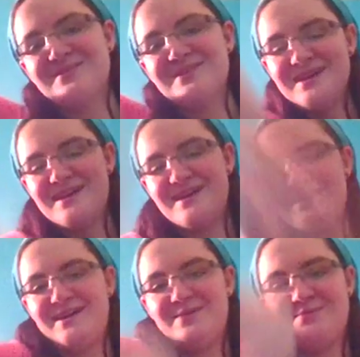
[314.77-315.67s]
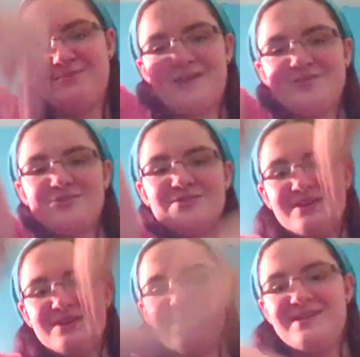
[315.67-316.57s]
Wee, magical
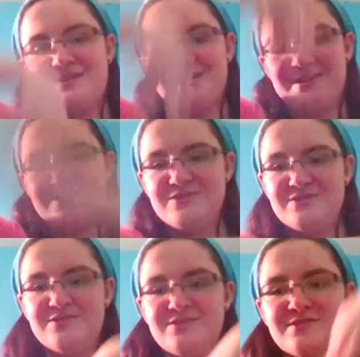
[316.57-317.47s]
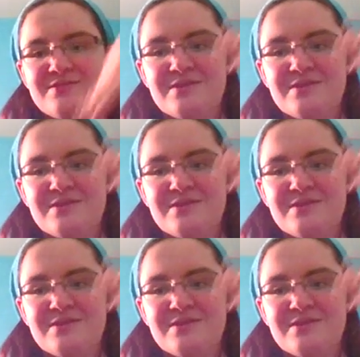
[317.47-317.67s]
editing, yes.